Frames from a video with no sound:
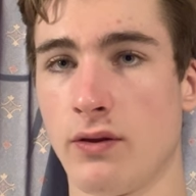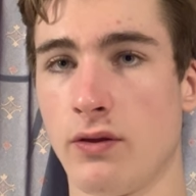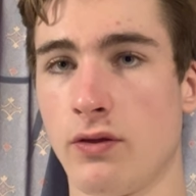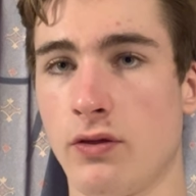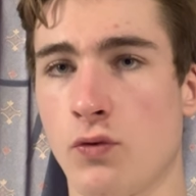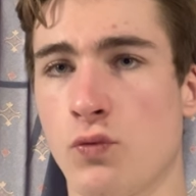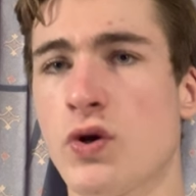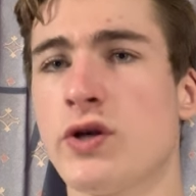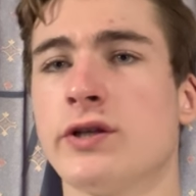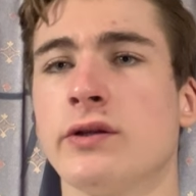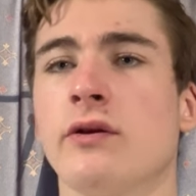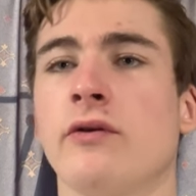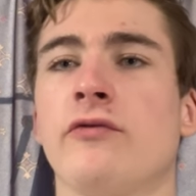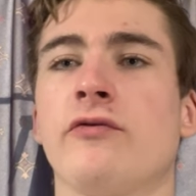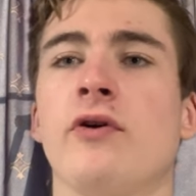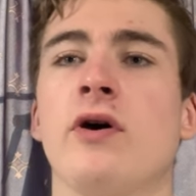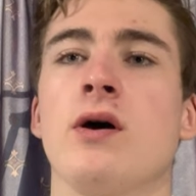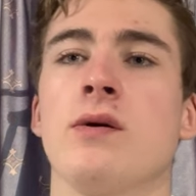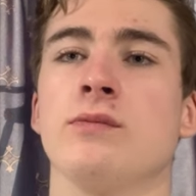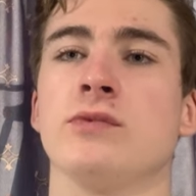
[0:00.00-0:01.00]
The reason that
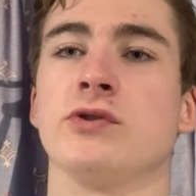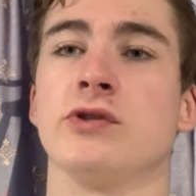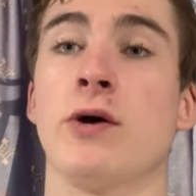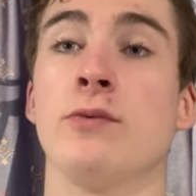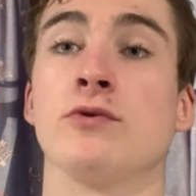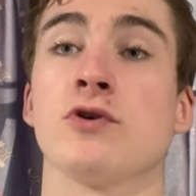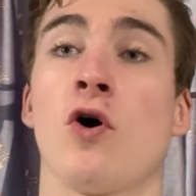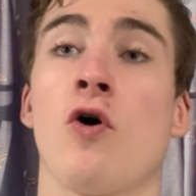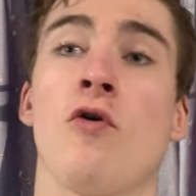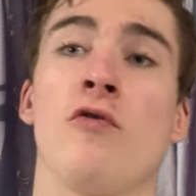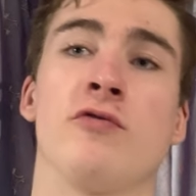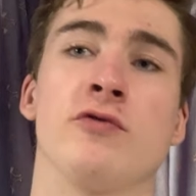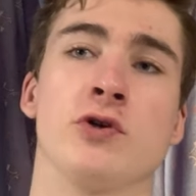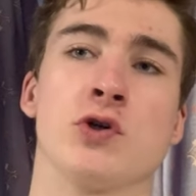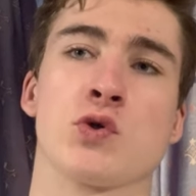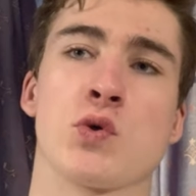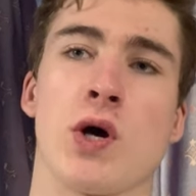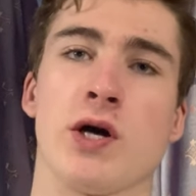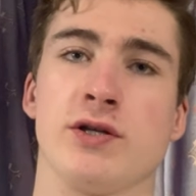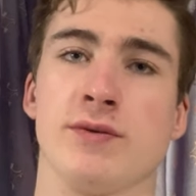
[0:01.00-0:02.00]
firms don't often
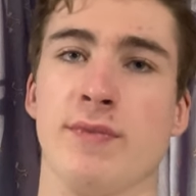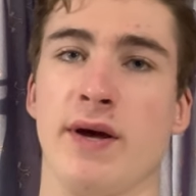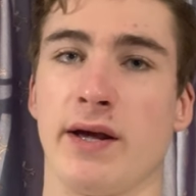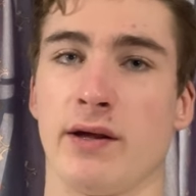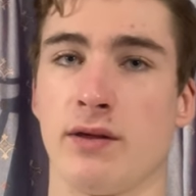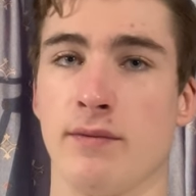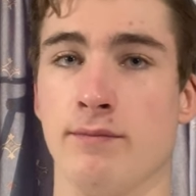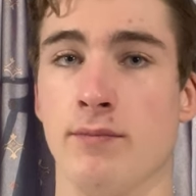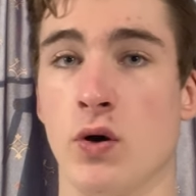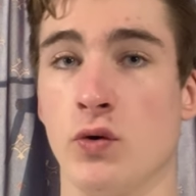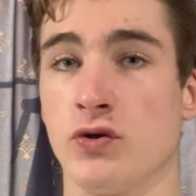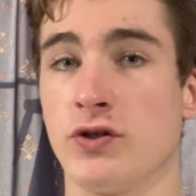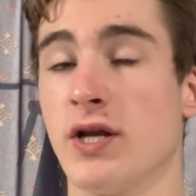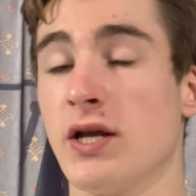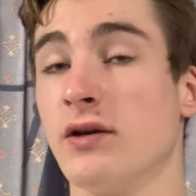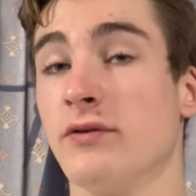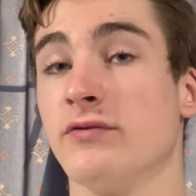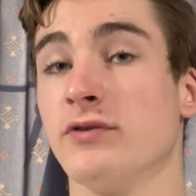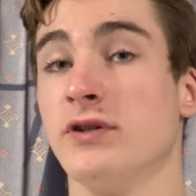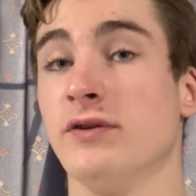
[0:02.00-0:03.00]
try to make the most
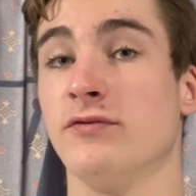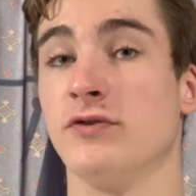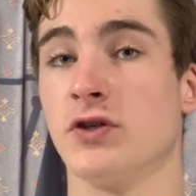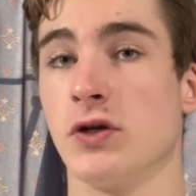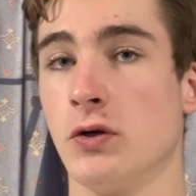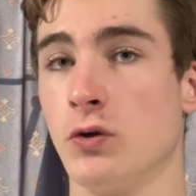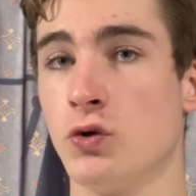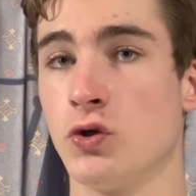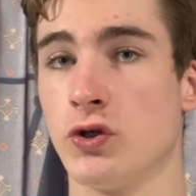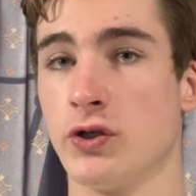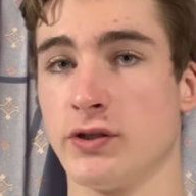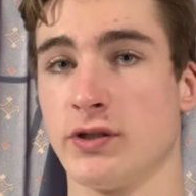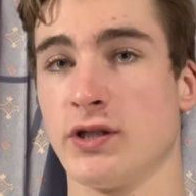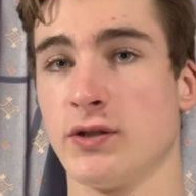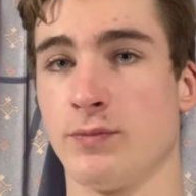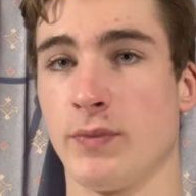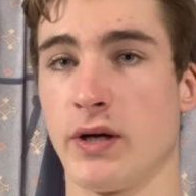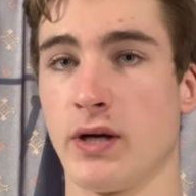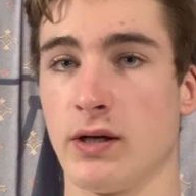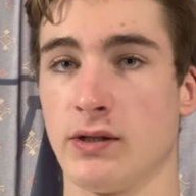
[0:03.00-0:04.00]
innovative solutions is
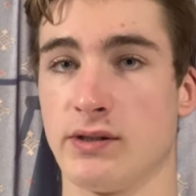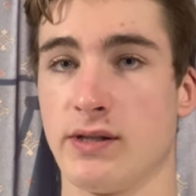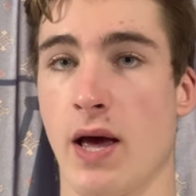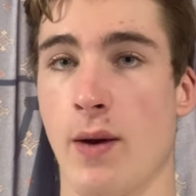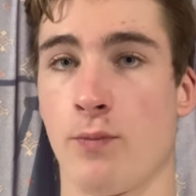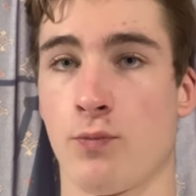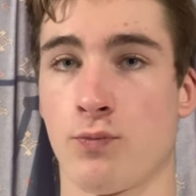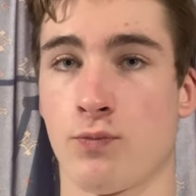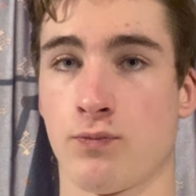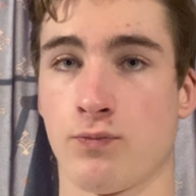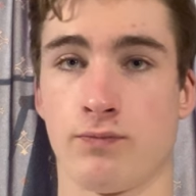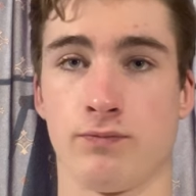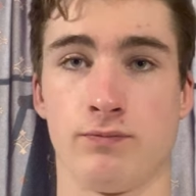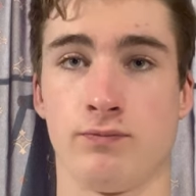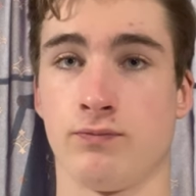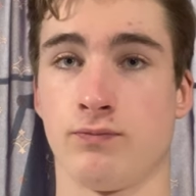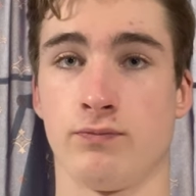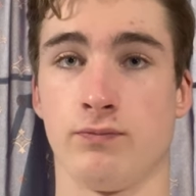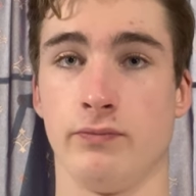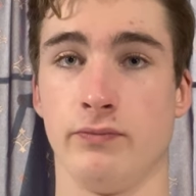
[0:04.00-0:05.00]
because
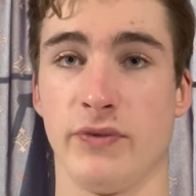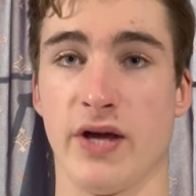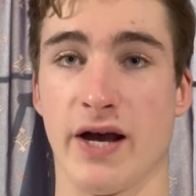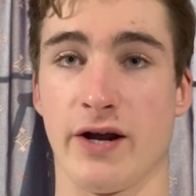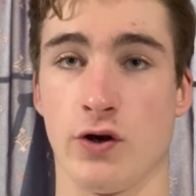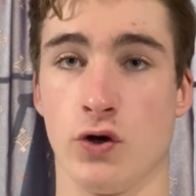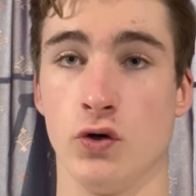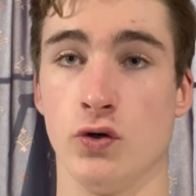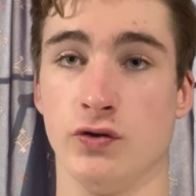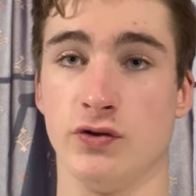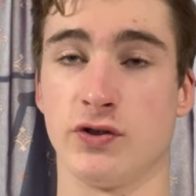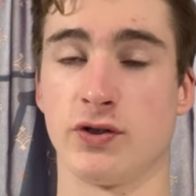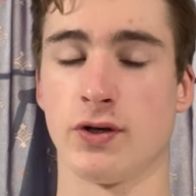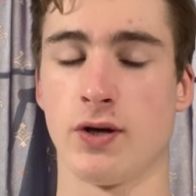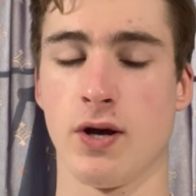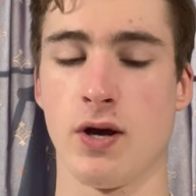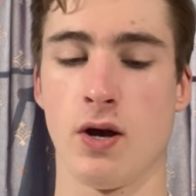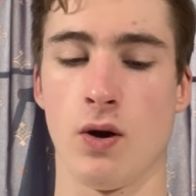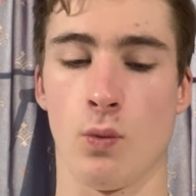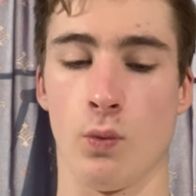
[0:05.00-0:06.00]
their goods
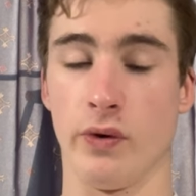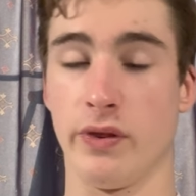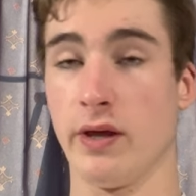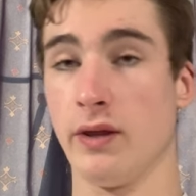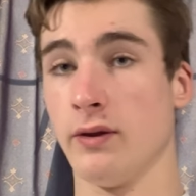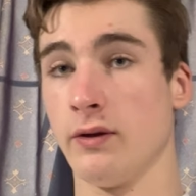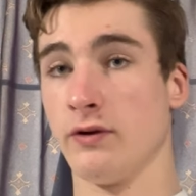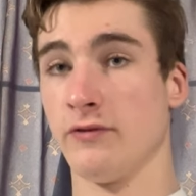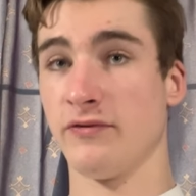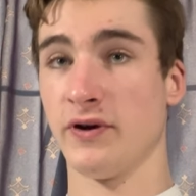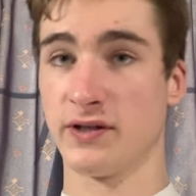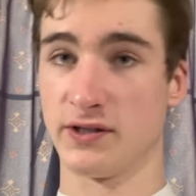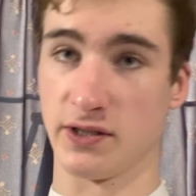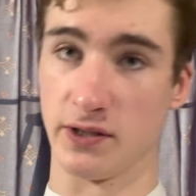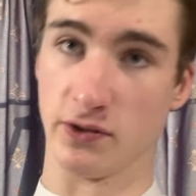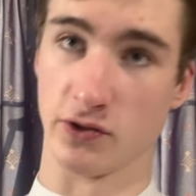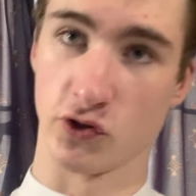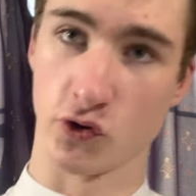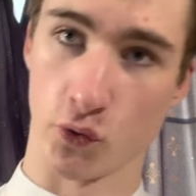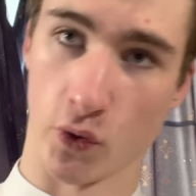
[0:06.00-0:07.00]
within the defense
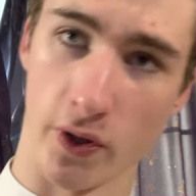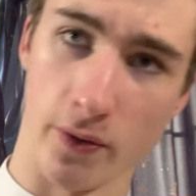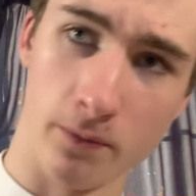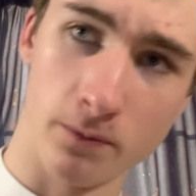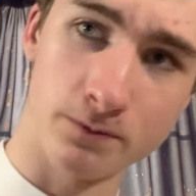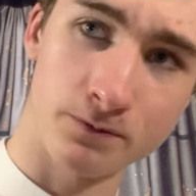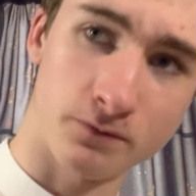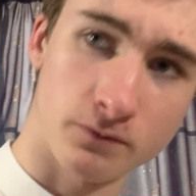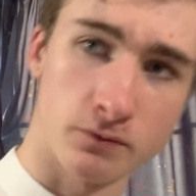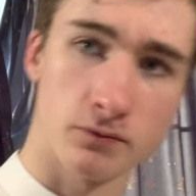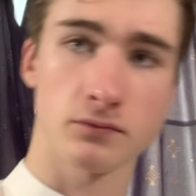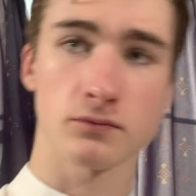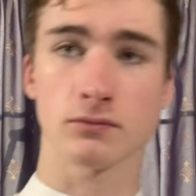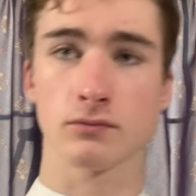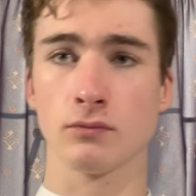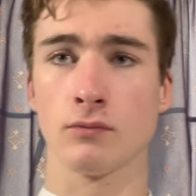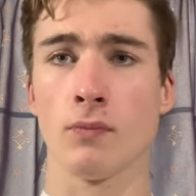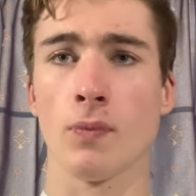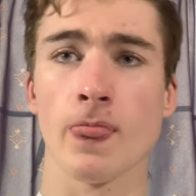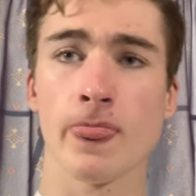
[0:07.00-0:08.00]
industry
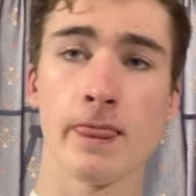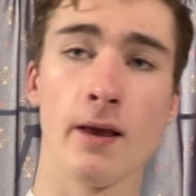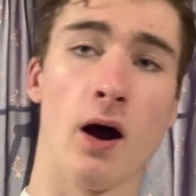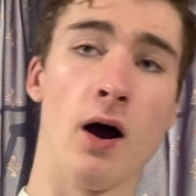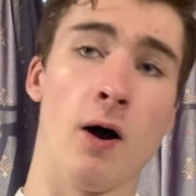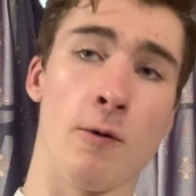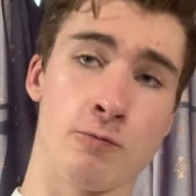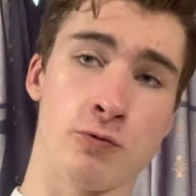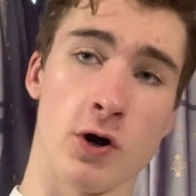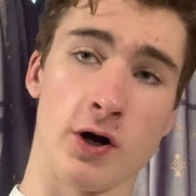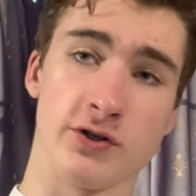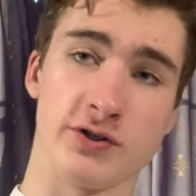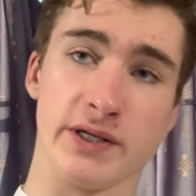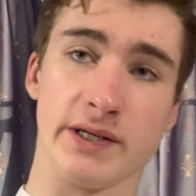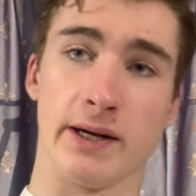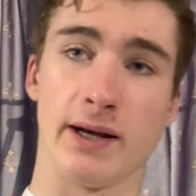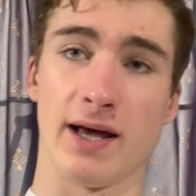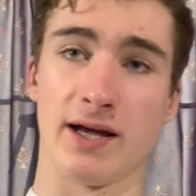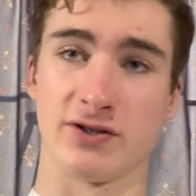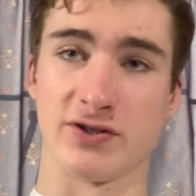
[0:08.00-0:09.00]
are price
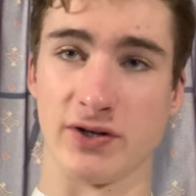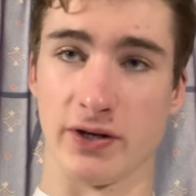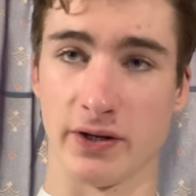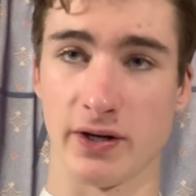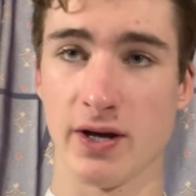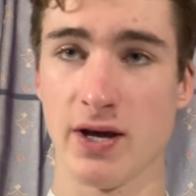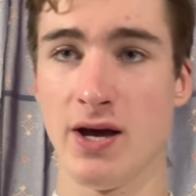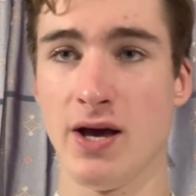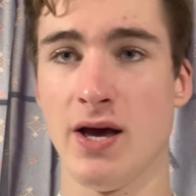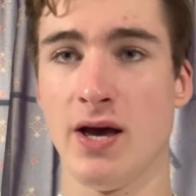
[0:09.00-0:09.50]
inelastic.